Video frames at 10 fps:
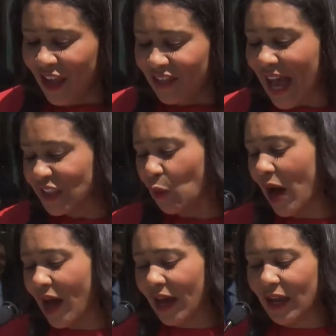That's
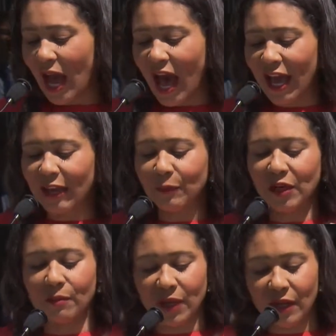why I am
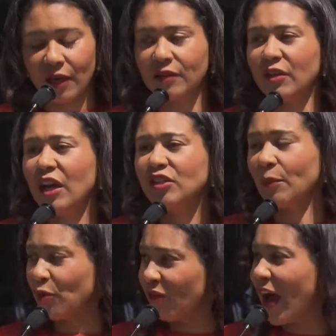committed to
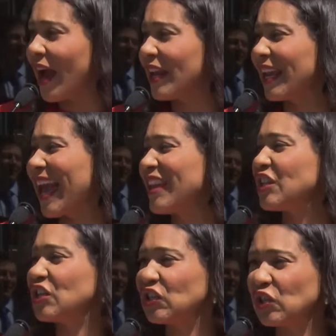providing an
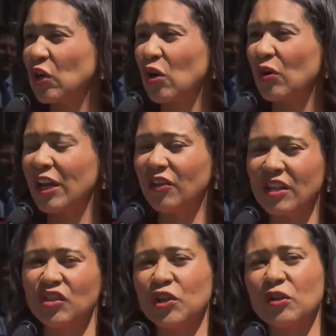additional, in
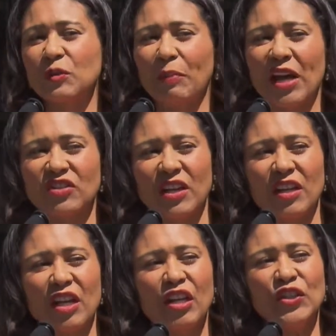this year's budget,
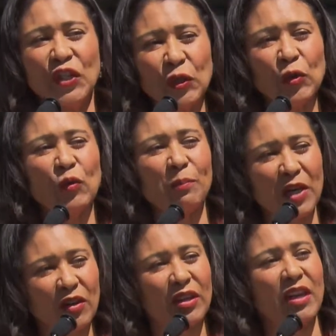$2
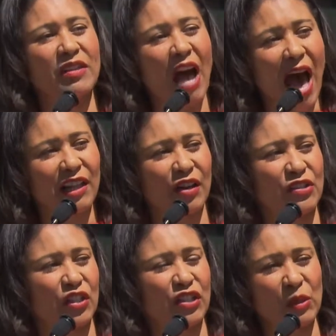million
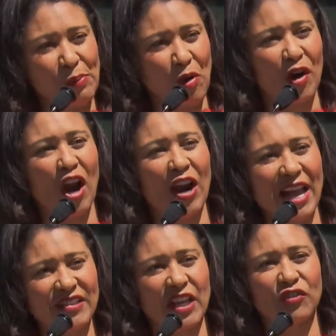to support our
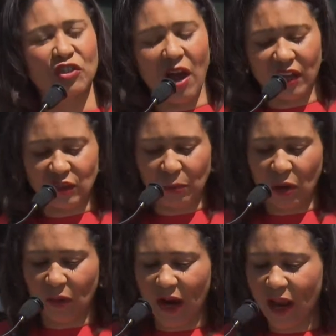SF Shines
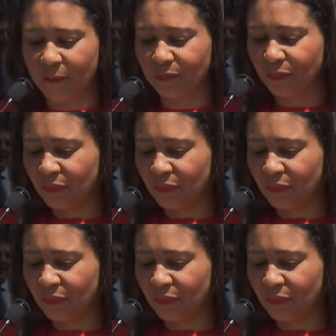program.